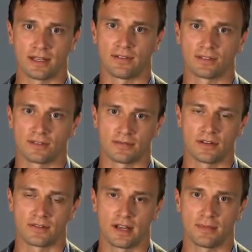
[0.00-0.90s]
levels
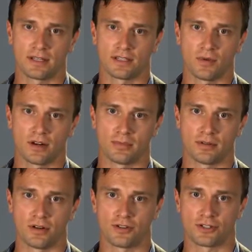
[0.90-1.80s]
of companies you want to
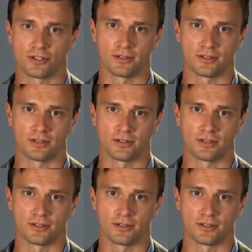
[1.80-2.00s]
approach,